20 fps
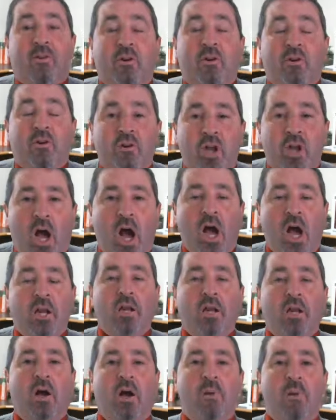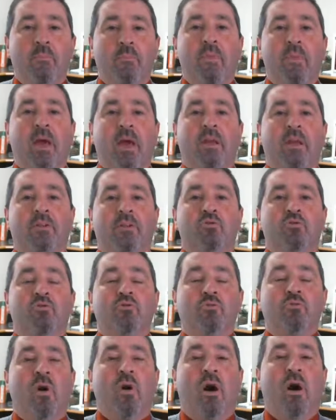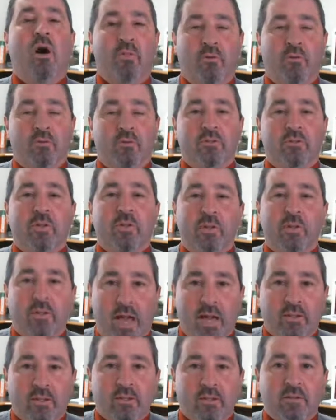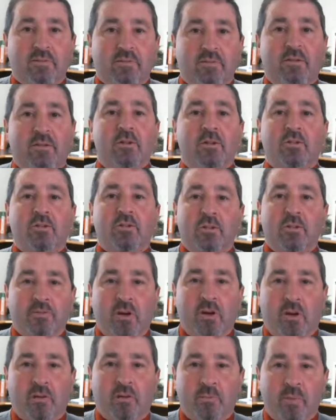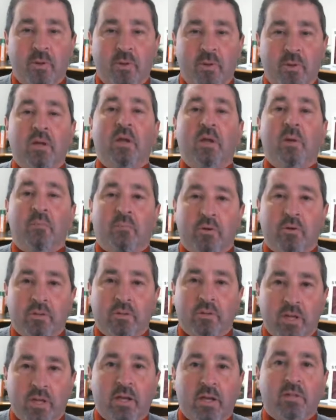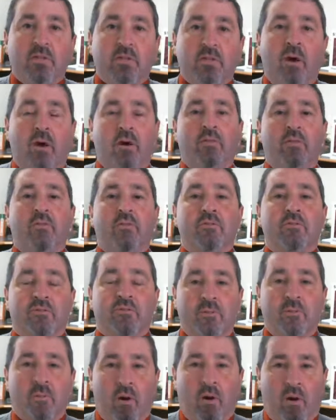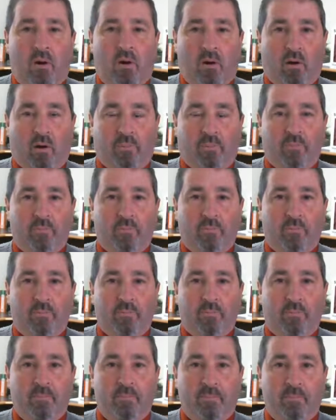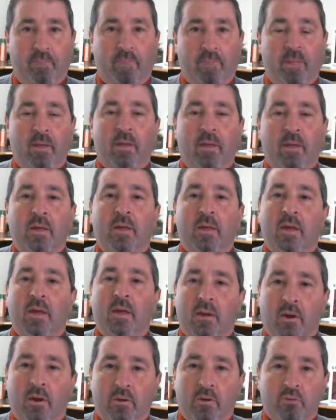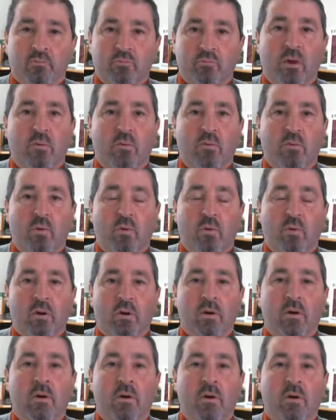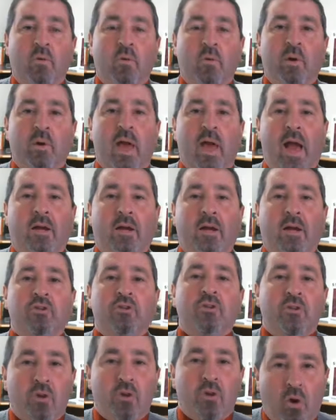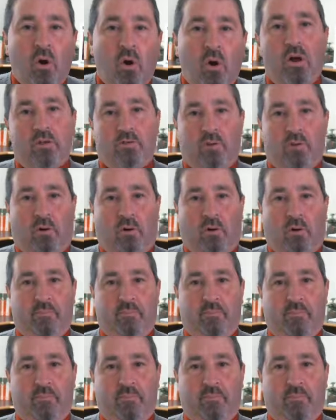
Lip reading: They're not a menace to others. That's the function of government, protect others from harm. In our drug war, we actually cause harm.